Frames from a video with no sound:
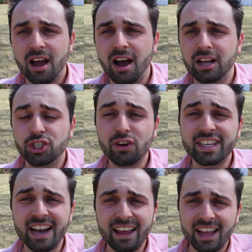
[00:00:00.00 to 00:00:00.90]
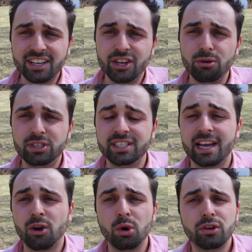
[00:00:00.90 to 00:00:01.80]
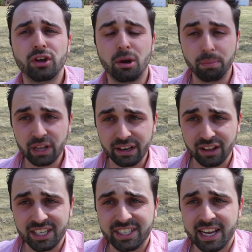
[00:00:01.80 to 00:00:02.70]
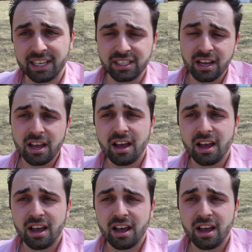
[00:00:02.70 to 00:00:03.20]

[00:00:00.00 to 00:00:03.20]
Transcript: Uh, trick that I like to use is I go under the completed listings.